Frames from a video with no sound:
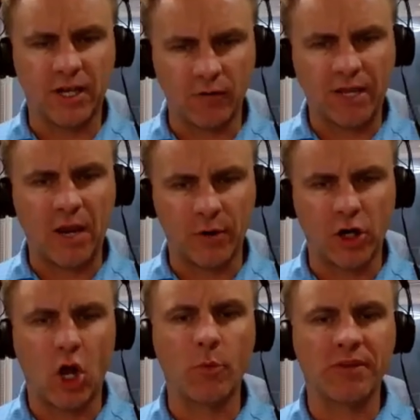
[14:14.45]
said, okay,
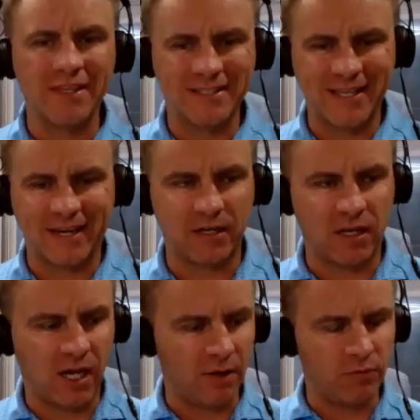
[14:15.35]
we're going to open the
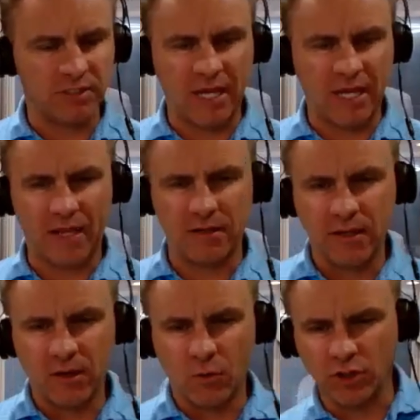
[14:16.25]
second lot. Was
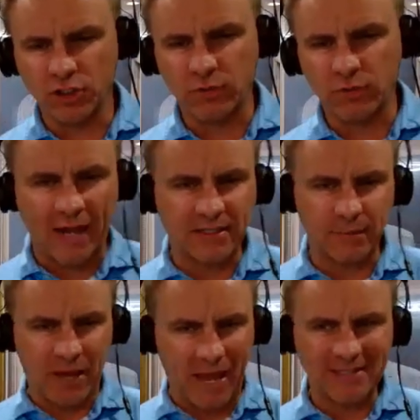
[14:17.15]
that once you had
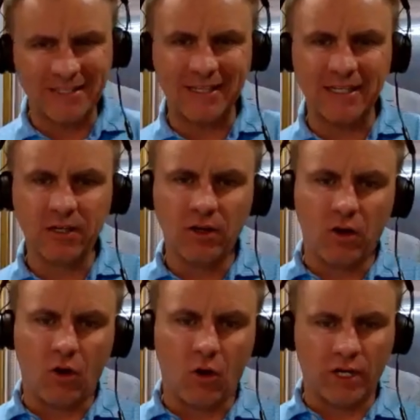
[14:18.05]
capacity,
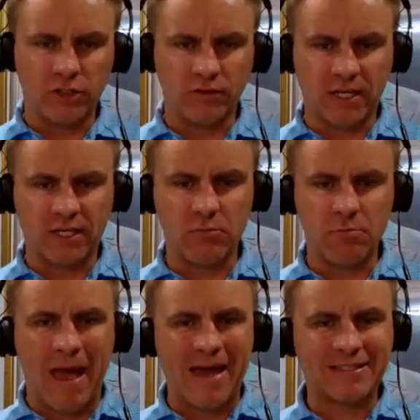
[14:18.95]
or did you think you
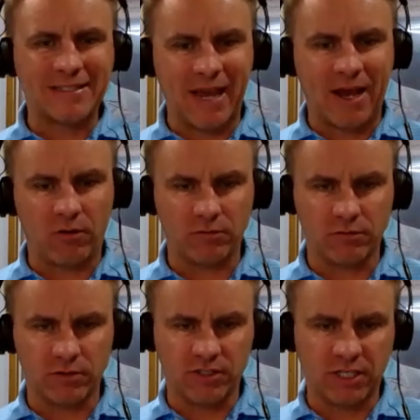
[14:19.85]
maxed
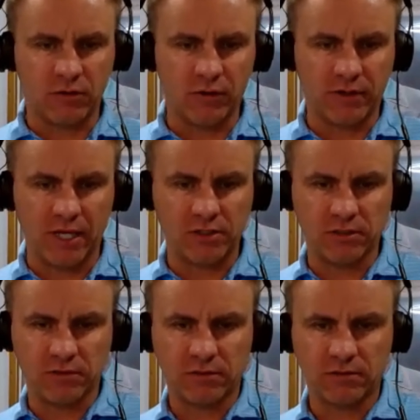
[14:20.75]
out the single
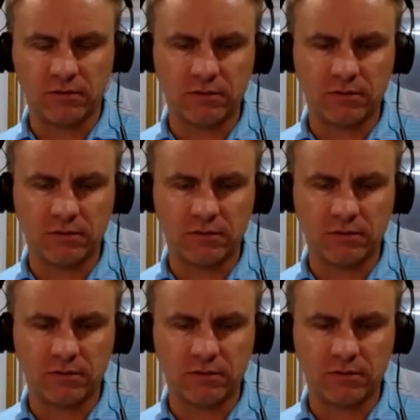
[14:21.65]
location?